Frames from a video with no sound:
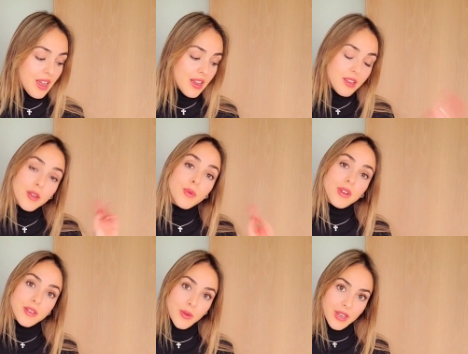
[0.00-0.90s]
and you will
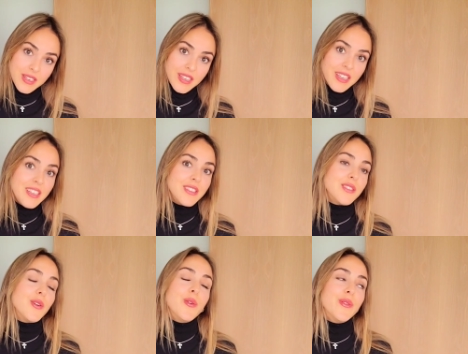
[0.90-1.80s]
do it.
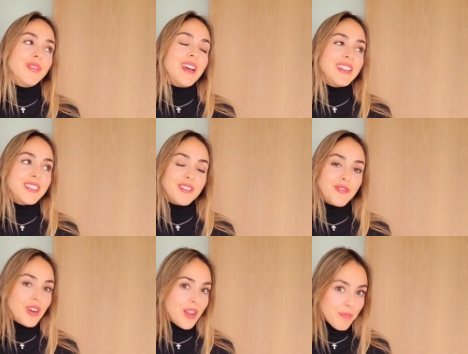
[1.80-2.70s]
So that's really